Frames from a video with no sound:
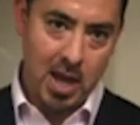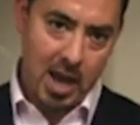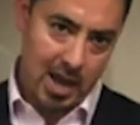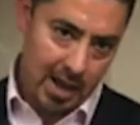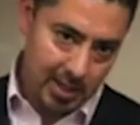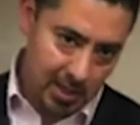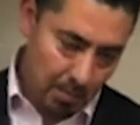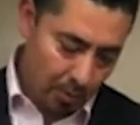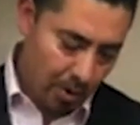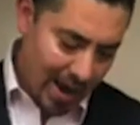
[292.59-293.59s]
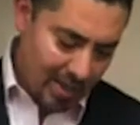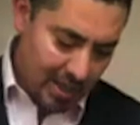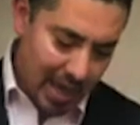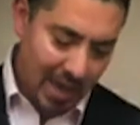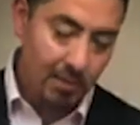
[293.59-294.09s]
to
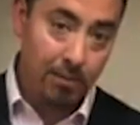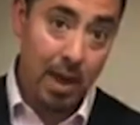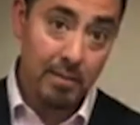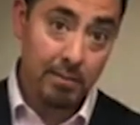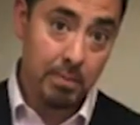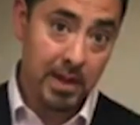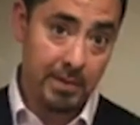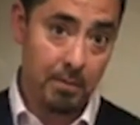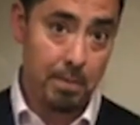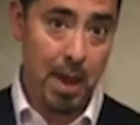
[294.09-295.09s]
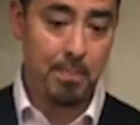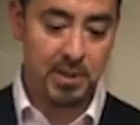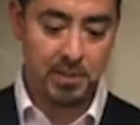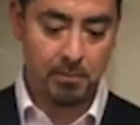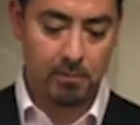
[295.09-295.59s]
compress, get the flavor from the different
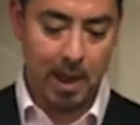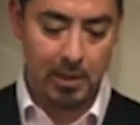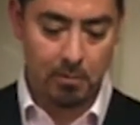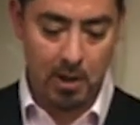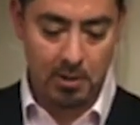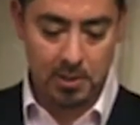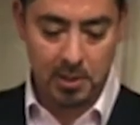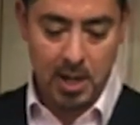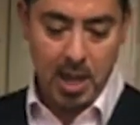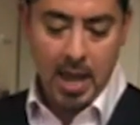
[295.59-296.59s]
peppers from around the world.